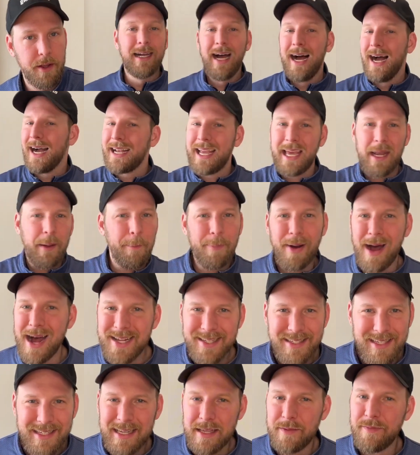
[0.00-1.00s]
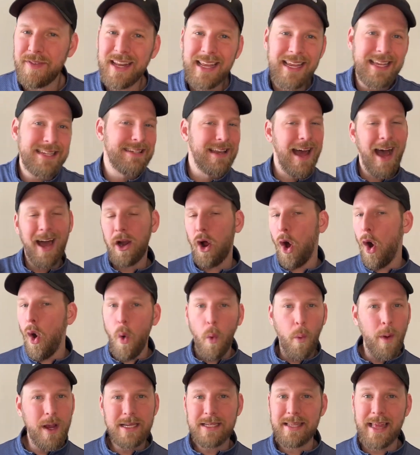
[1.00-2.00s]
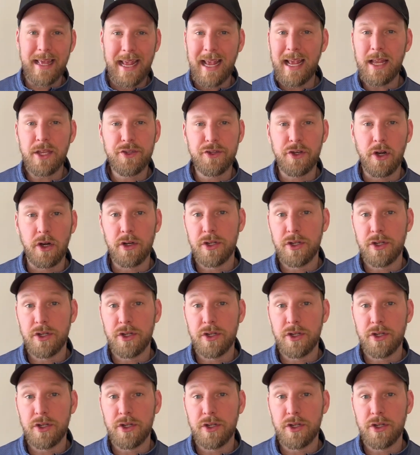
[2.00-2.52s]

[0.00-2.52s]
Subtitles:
Again, positivity is not always the answer.